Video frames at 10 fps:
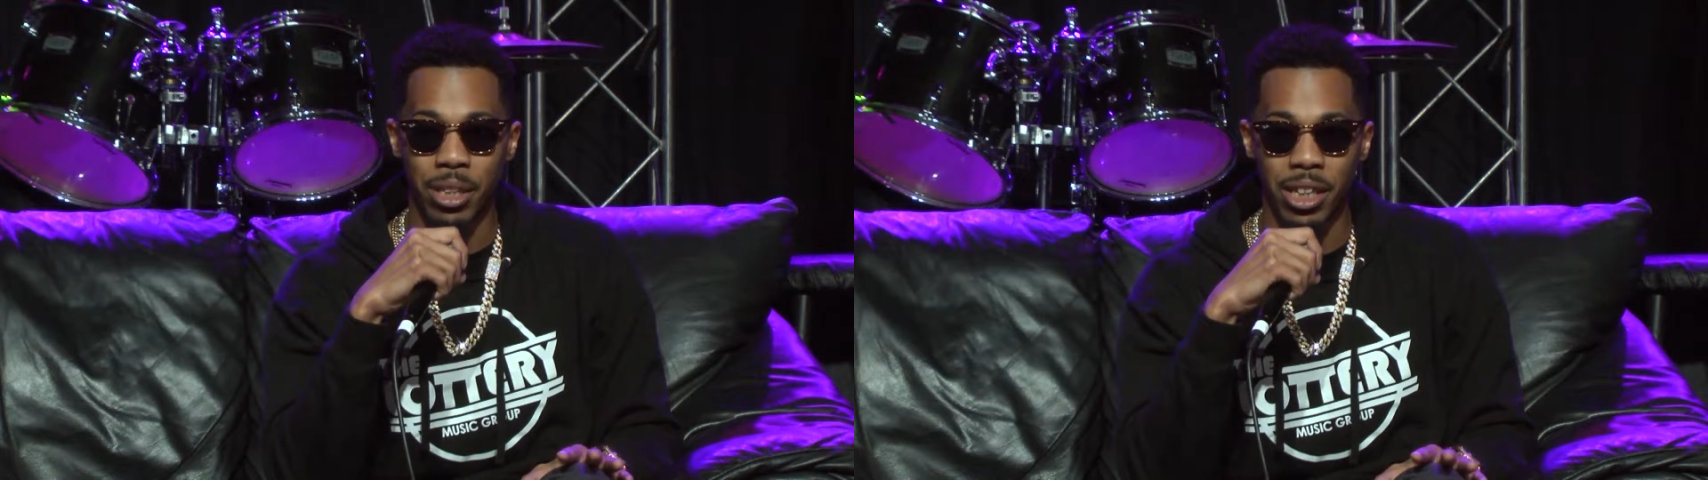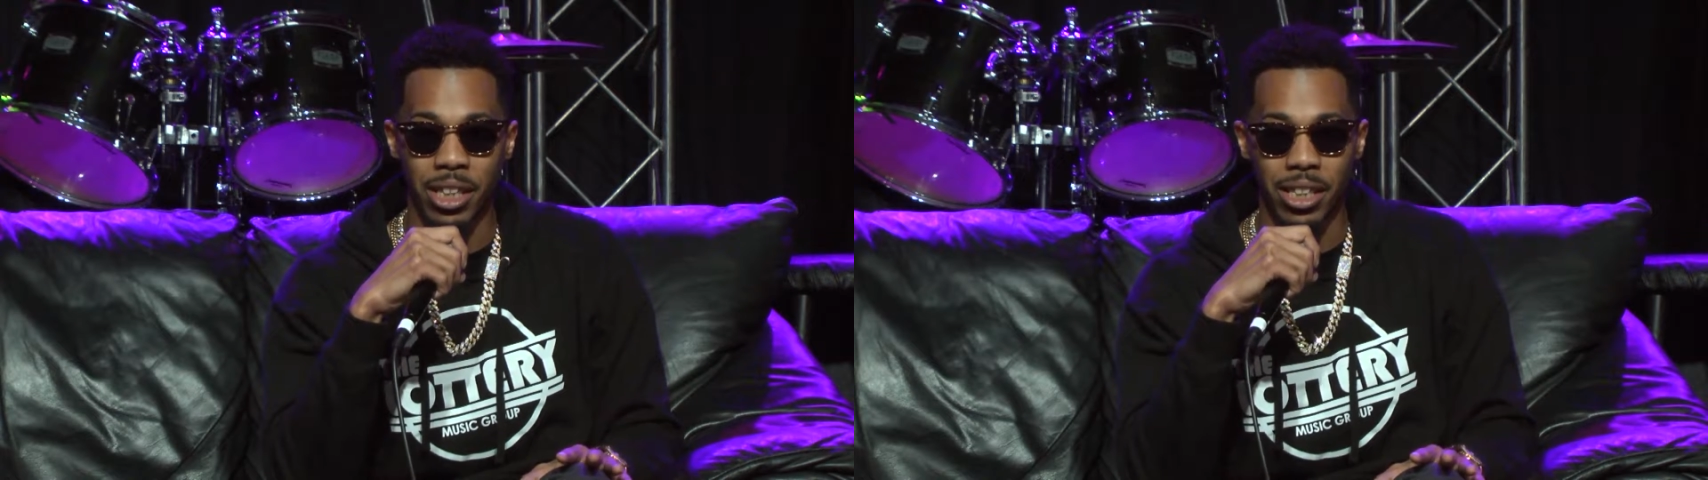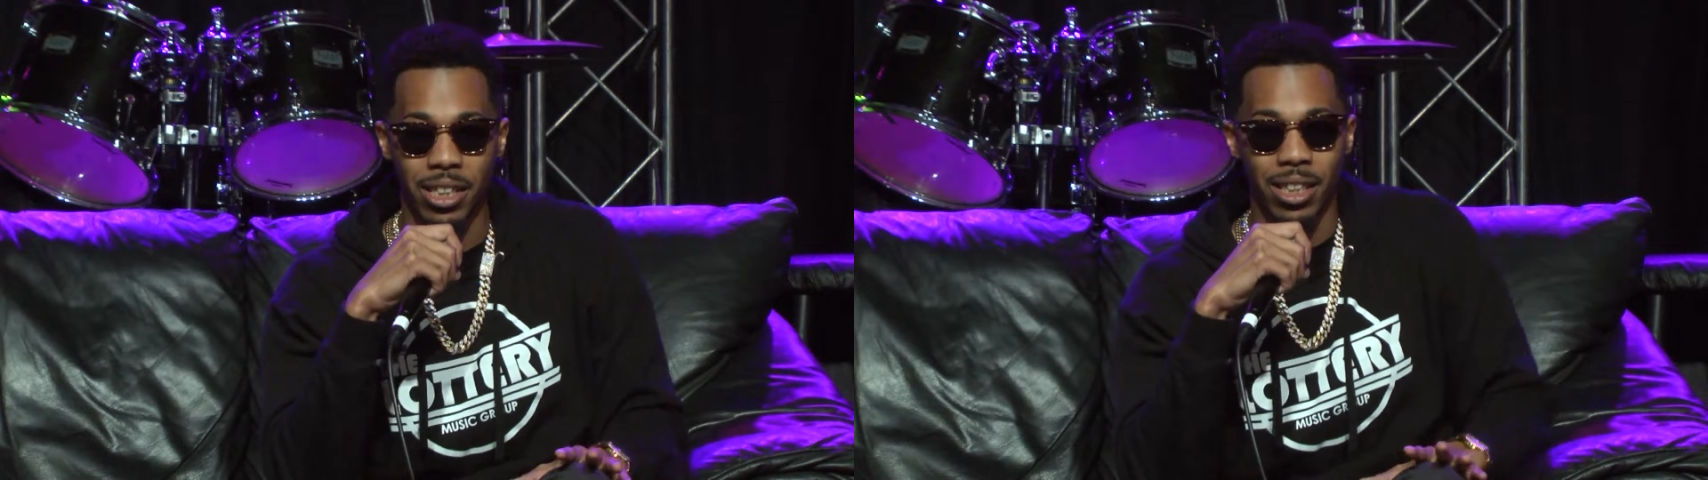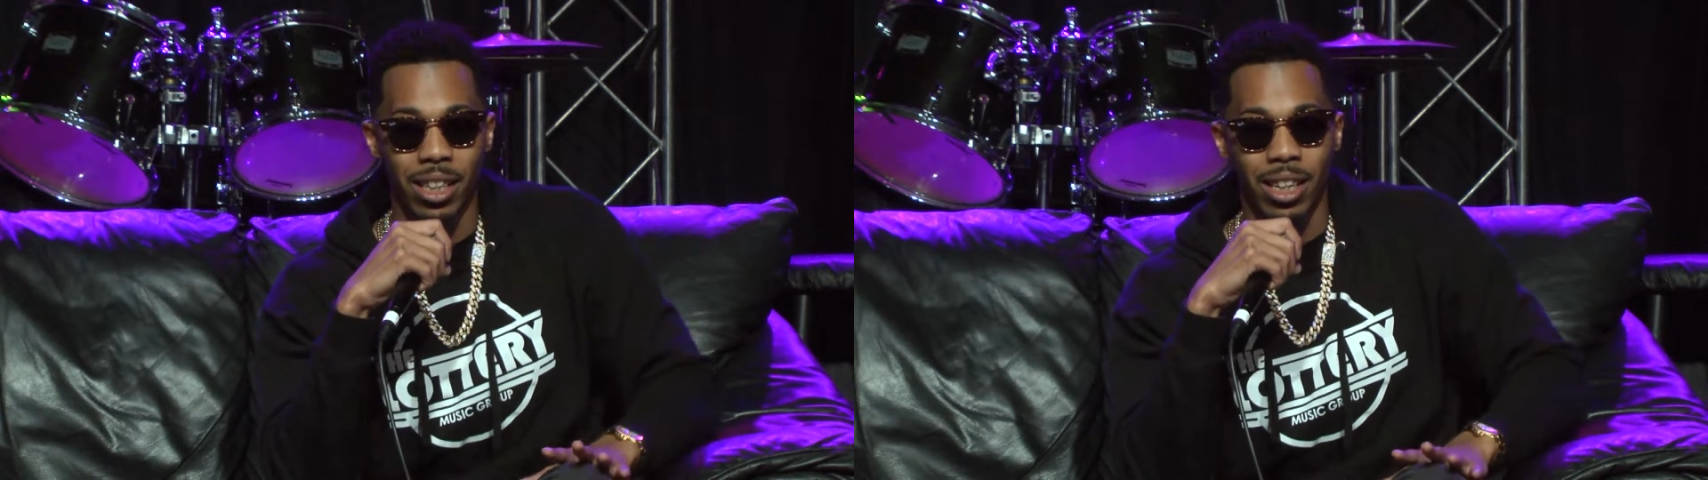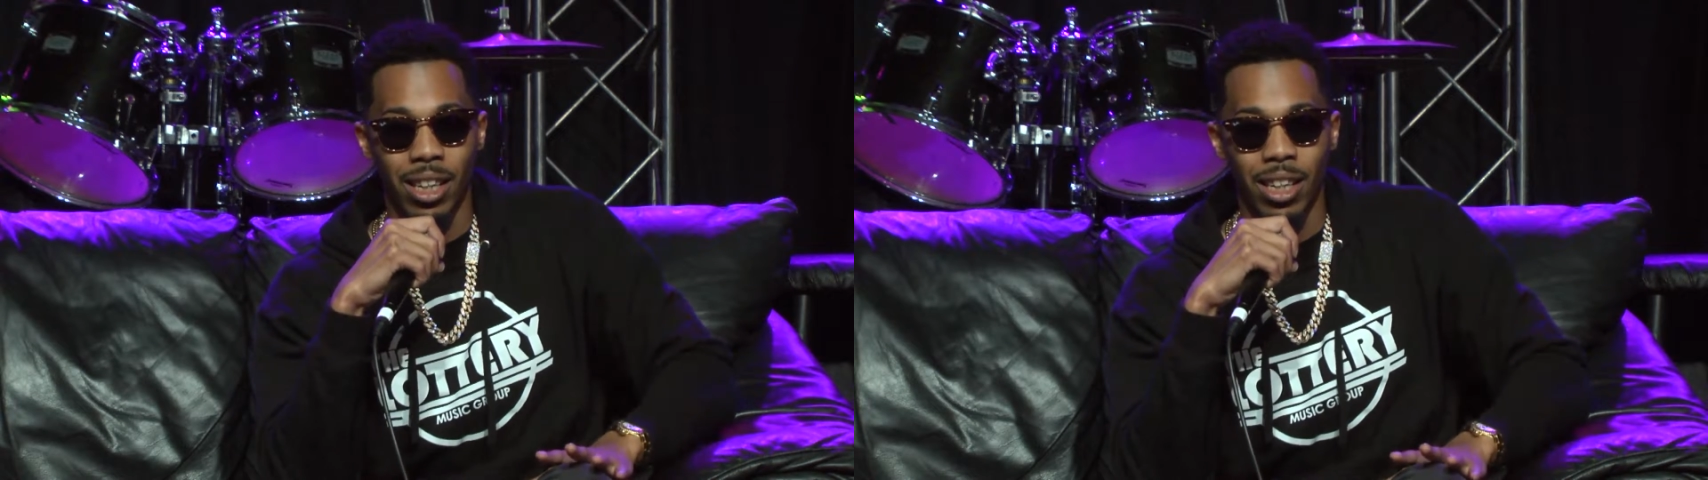because
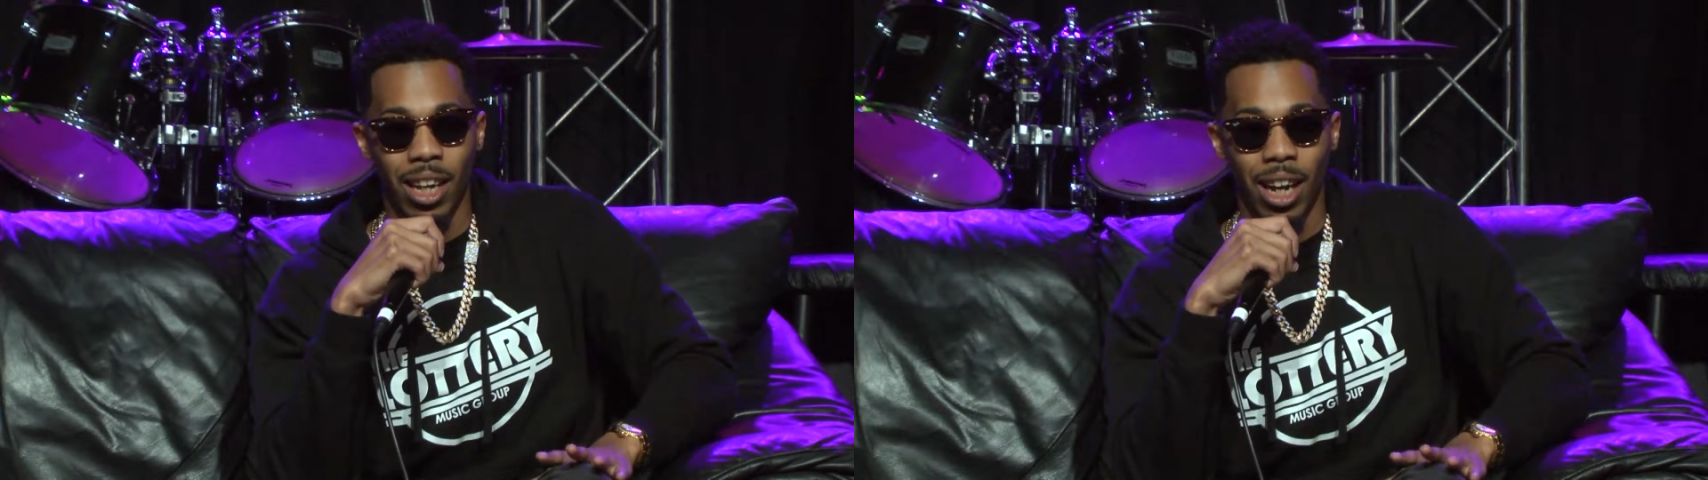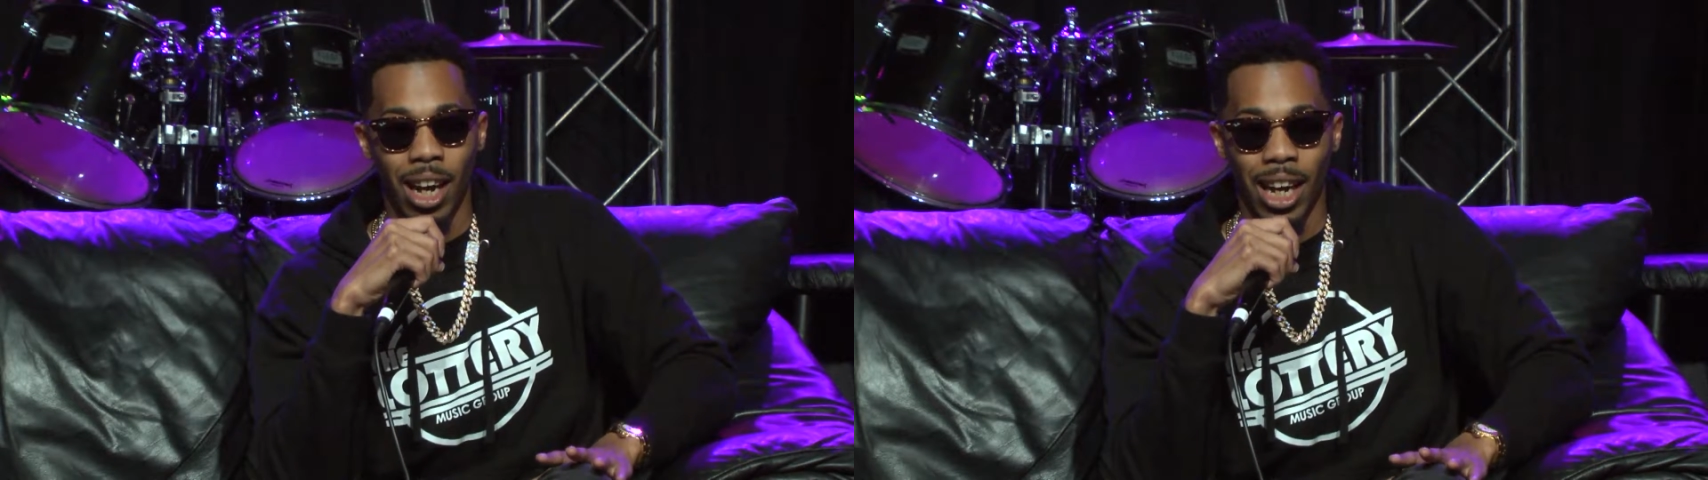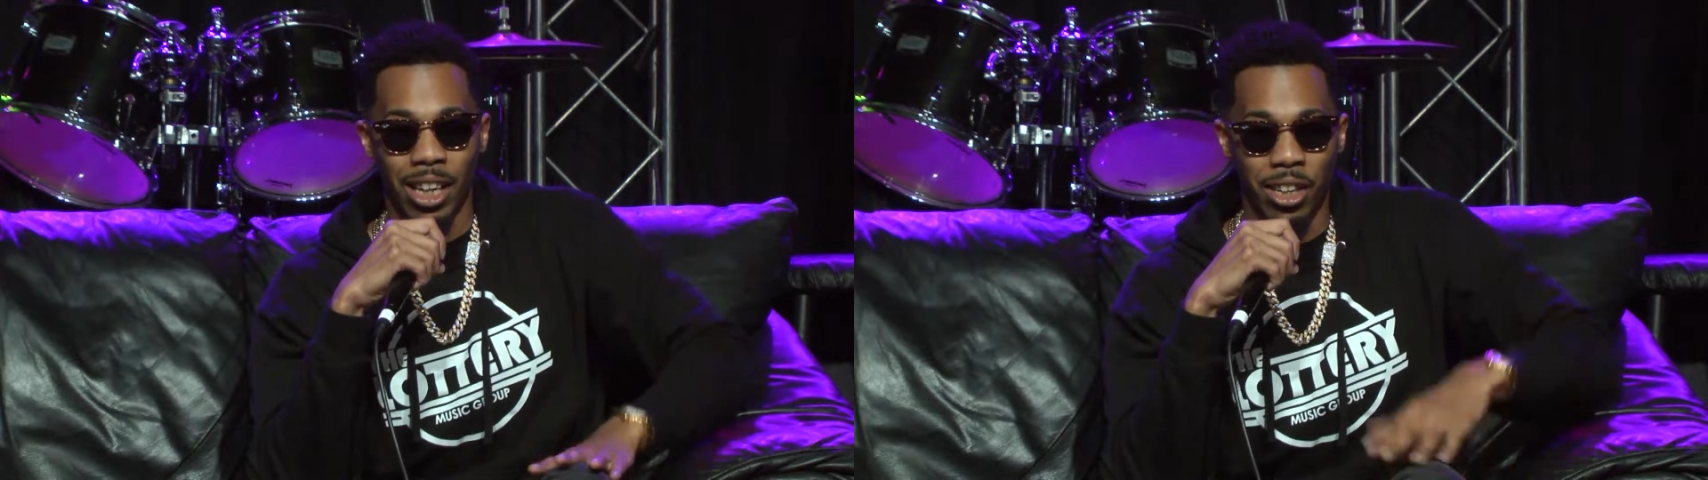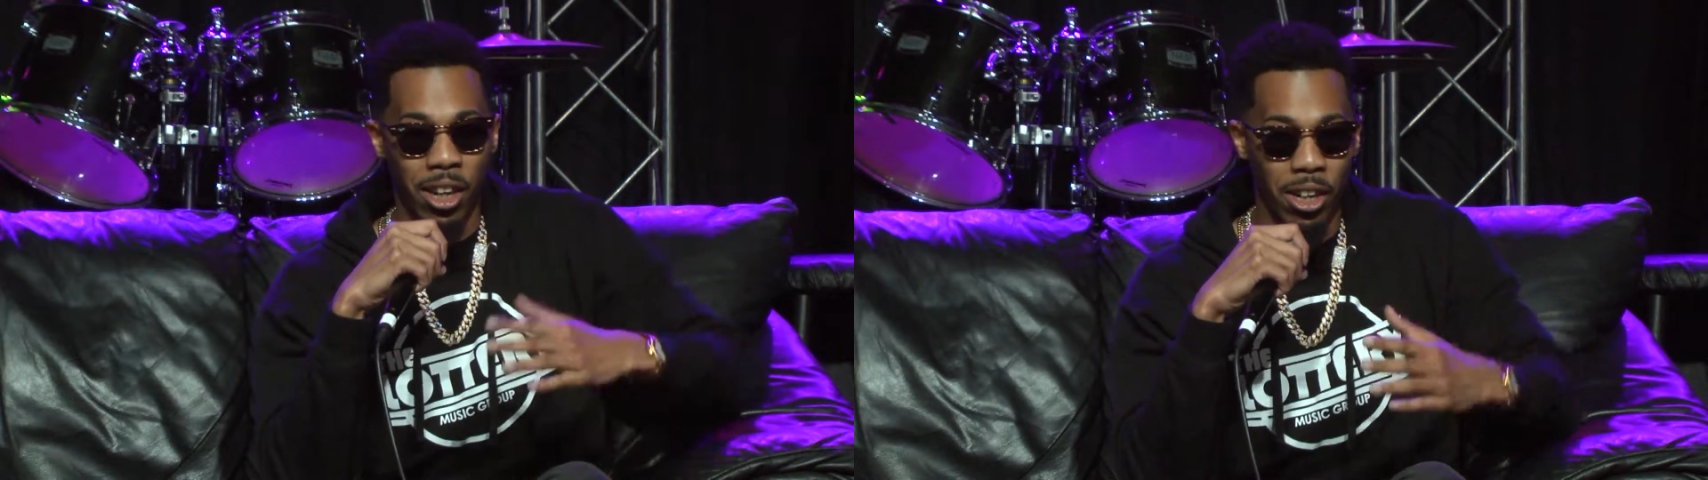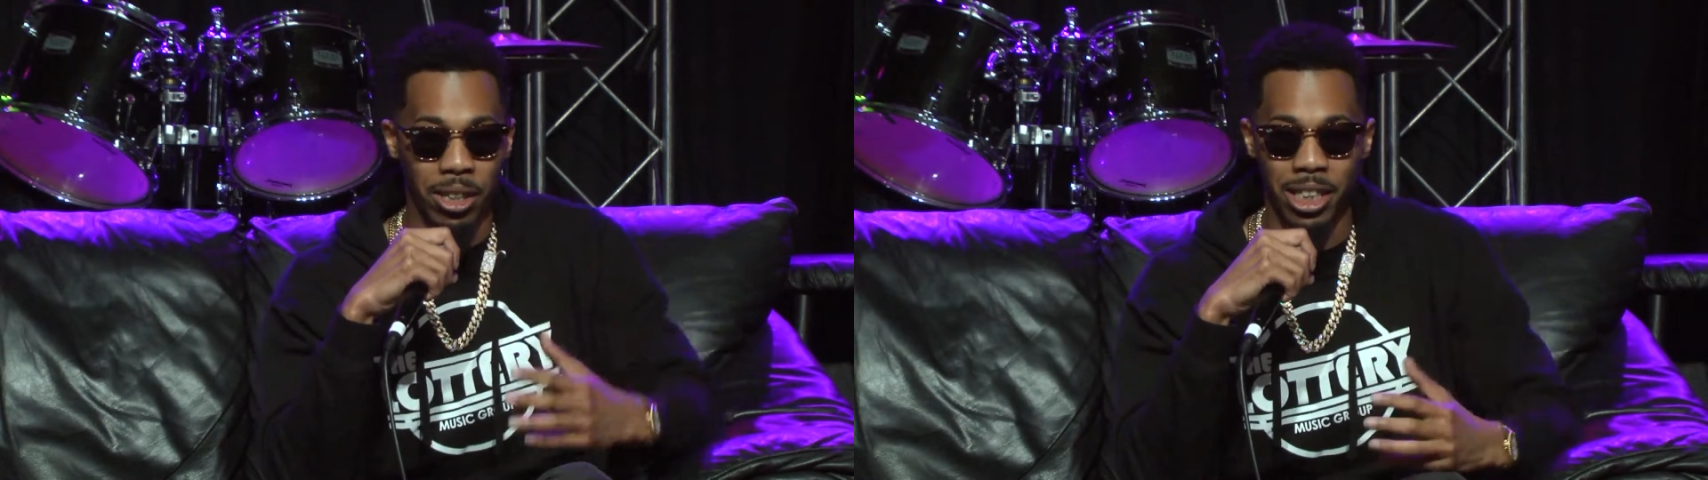I got a call.